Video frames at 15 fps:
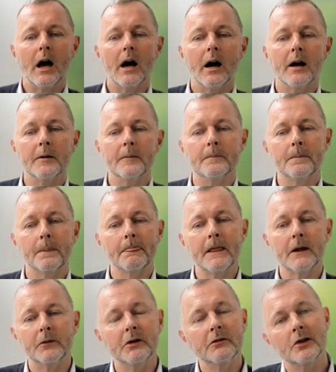
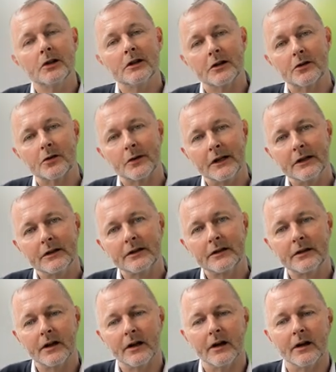We will
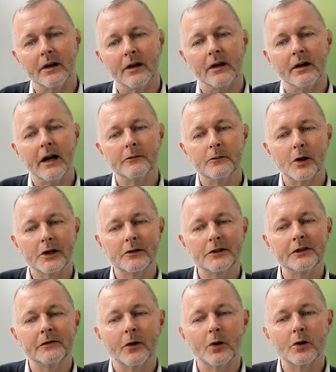have more
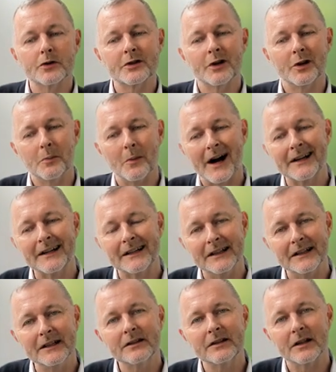increased focus on market
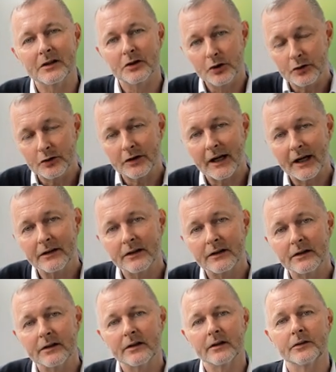needs and use
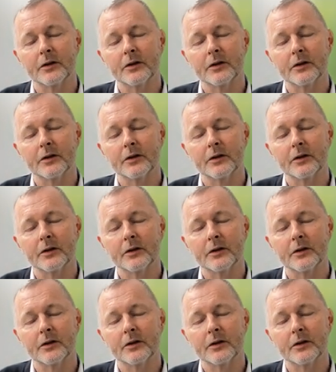cases.